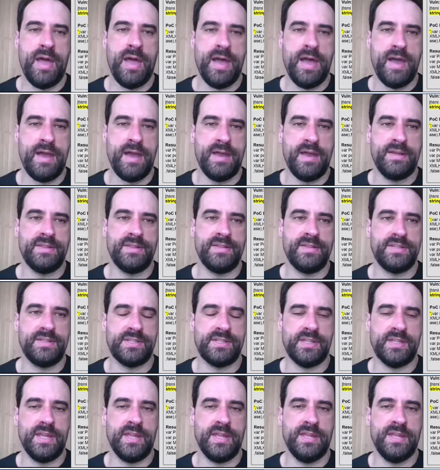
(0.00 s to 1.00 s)
And
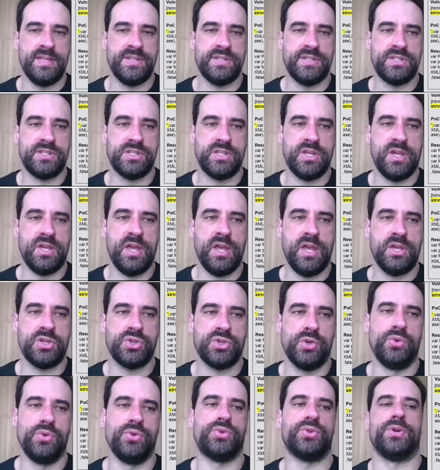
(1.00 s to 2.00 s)
this is the
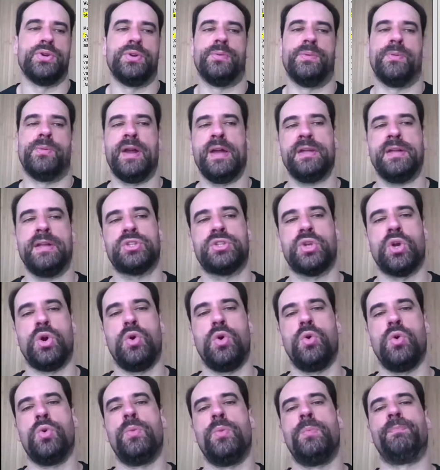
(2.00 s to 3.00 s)
solution, right?
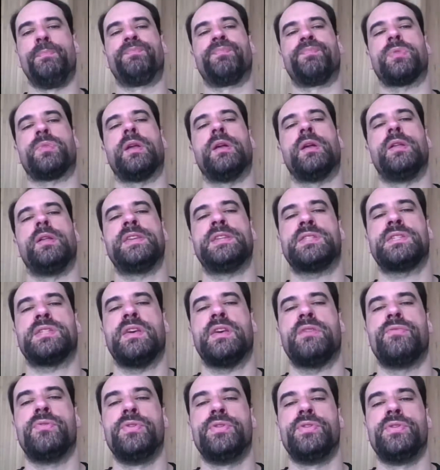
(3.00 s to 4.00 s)
So this is
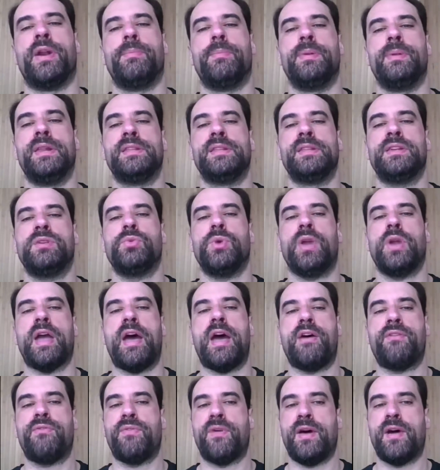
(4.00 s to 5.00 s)
the vulnerability. We
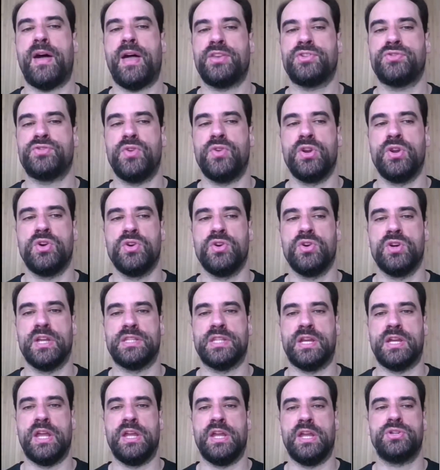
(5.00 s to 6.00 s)
have a string
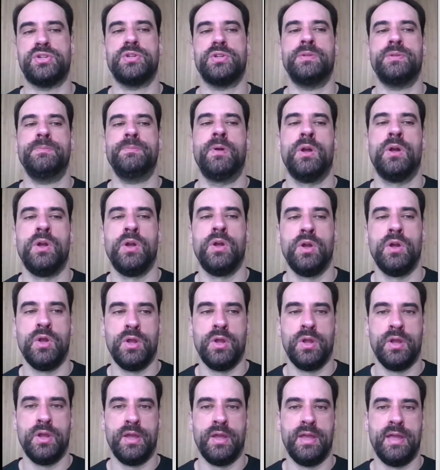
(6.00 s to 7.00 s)
concatenation,
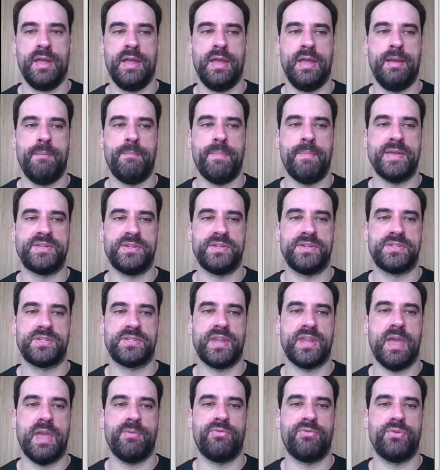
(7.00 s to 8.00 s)
message
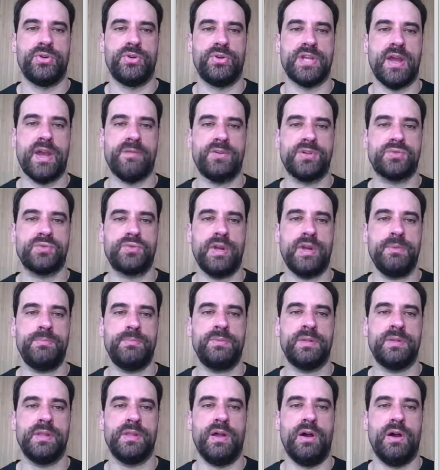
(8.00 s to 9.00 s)
escape for JavaScript
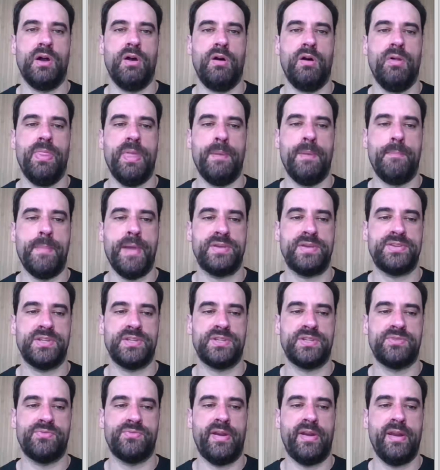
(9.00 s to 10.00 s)
on the
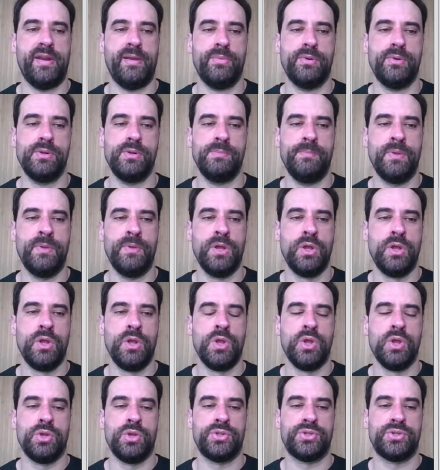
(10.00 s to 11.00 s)
message variable.
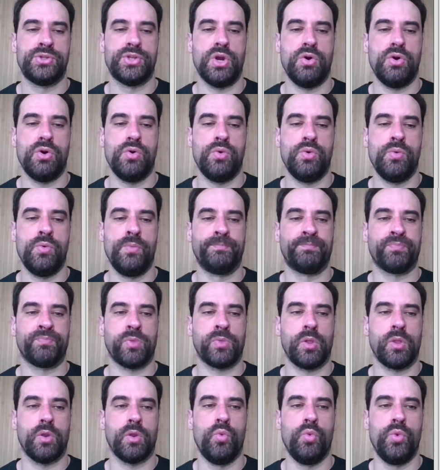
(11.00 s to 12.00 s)
So
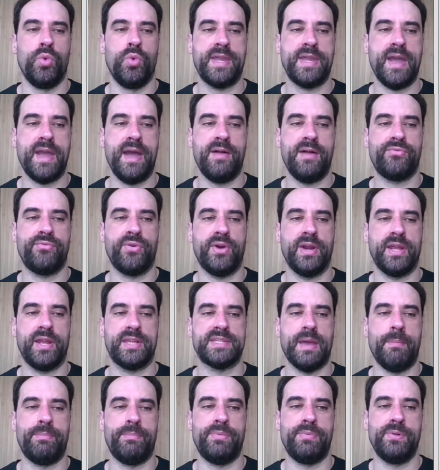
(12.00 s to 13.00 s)
we can, for
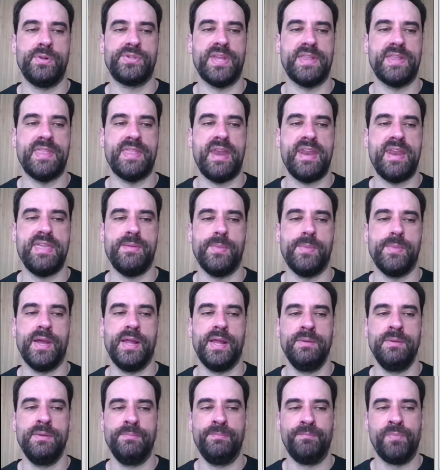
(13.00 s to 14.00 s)
example, send an
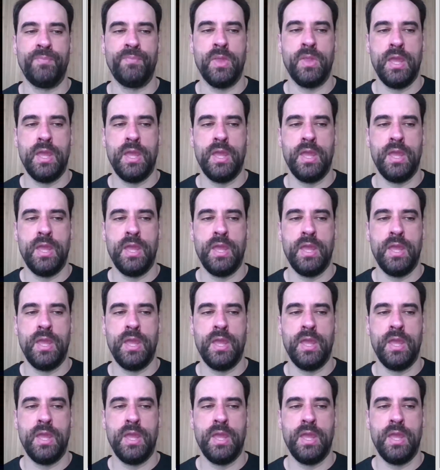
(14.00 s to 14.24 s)
email